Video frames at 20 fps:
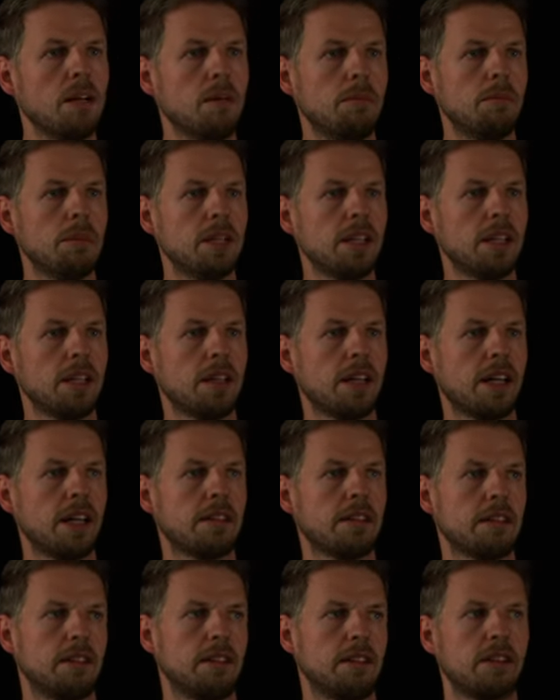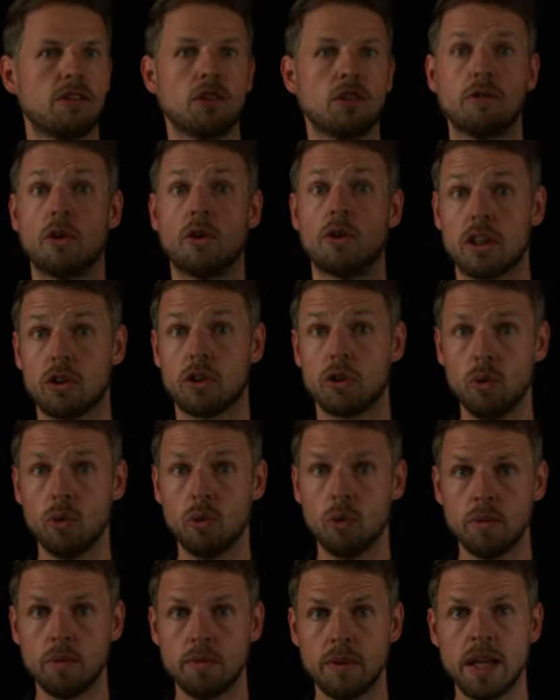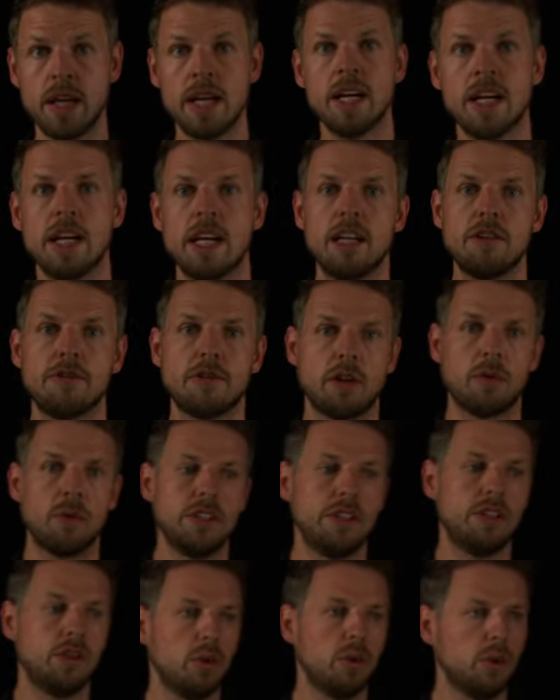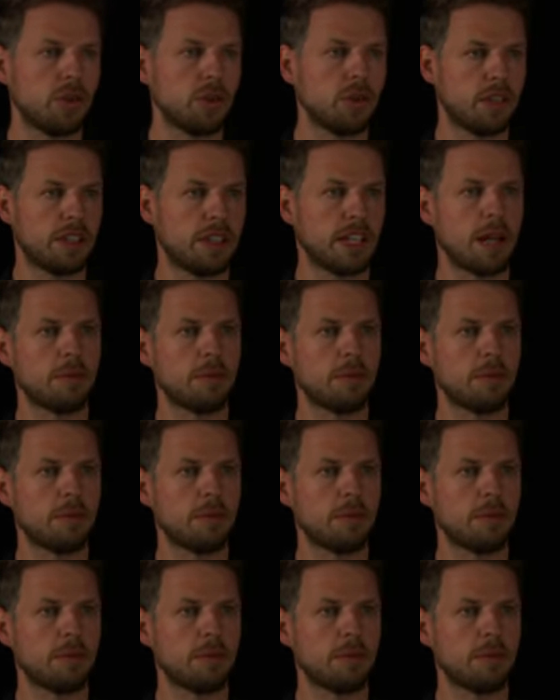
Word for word: mean that this is of order 2. If I reduce the time